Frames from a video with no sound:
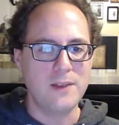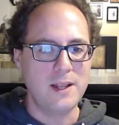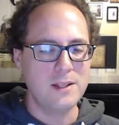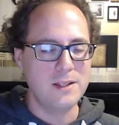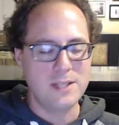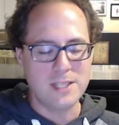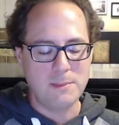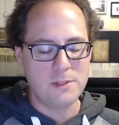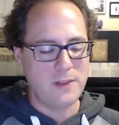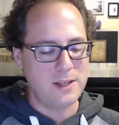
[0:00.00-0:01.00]
system
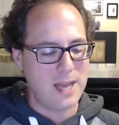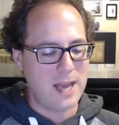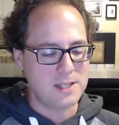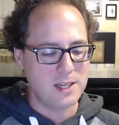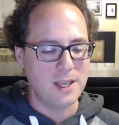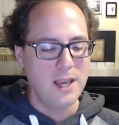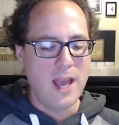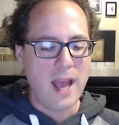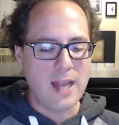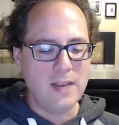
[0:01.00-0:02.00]
is fantastic.
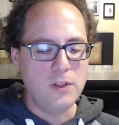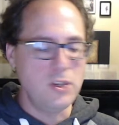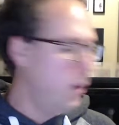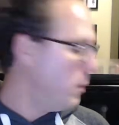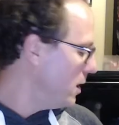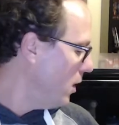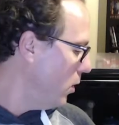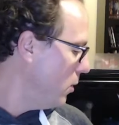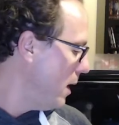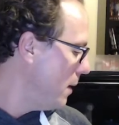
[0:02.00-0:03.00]
And if you don't want to
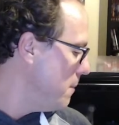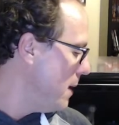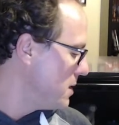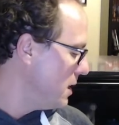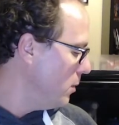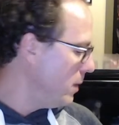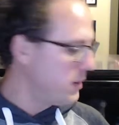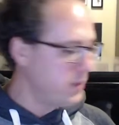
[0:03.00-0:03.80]
go around messing with